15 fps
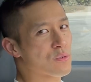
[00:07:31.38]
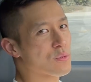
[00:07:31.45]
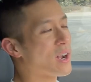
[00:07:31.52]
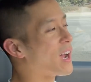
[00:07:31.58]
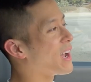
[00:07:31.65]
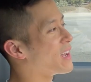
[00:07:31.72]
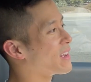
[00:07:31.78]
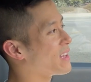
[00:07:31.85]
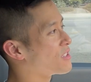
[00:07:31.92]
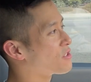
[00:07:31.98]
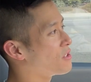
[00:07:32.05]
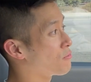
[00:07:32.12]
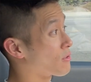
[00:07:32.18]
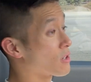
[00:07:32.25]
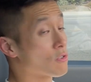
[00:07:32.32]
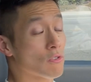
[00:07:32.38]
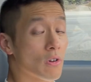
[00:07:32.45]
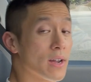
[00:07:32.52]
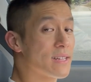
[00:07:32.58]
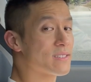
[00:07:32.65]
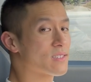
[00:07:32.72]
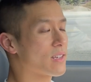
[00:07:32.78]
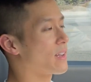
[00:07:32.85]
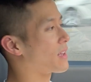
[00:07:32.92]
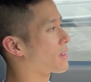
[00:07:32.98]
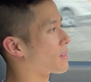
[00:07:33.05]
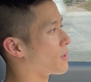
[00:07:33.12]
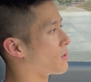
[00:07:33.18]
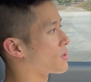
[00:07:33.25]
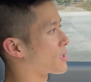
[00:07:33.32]
ride, and she regrets getting
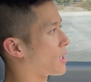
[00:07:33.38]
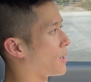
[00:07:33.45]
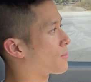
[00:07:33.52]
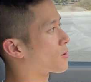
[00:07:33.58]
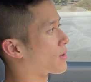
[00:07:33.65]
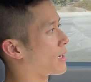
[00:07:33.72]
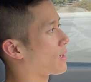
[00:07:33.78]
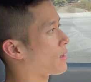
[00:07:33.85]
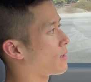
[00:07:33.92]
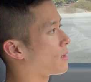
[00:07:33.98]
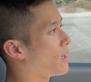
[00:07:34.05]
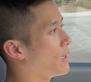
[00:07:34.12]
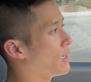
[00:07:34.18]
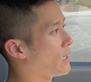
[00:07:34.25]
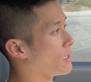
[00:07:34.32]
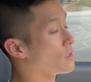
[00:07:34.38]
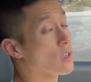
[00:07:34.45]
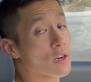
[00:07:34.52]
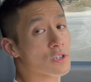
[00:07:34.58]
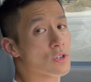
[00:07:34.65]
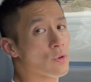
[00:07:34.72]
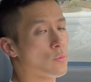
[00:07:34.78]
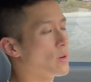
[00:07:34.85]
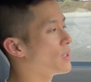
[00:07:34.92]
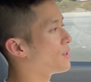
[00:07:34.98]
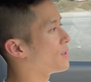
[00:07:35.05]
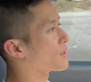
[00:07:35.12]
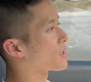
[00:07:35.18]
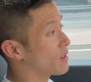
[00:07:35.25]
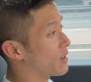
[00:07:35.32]
those upgraded induction
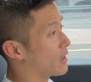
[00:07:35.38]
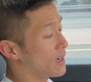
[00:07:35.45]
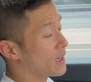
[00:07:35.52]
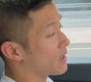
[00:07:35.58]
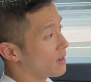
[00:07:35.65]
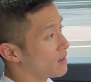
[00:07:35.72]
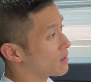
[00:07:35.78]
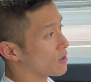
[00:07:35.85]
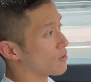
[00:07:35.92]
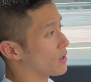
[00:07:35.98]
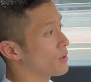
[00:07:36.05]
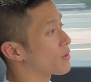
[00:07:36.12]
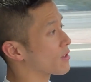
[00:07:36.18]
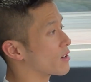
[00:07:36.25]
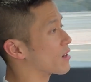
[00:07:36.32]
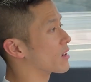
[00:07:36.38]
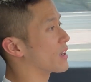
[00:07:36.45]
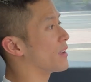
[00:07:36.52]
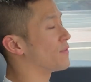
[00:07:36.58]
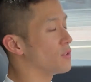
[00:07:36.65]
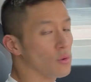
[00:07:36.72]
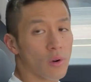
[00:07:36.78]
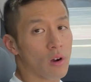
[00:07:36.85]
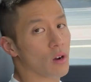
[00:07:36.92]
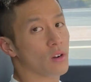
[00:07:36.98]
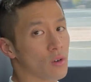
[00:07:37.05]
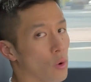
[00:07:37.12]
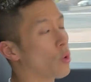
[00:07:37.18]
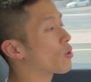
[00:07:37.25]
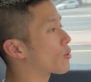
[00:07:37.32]
wheels. And I gotta agree with her. If you
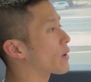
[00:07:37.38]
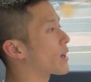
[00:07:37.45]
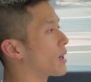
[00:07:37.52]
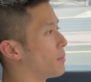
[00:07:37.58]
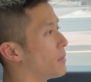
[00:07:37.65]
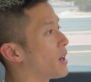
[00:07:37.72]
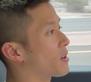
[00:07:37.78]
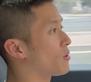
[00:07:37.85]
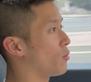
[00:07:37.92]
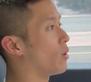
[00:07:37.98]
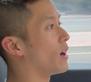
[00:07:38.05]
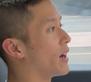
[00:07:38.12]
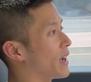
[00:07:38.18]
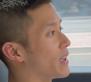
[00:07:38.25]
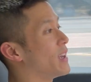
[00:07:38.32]
are ordering a Model Y,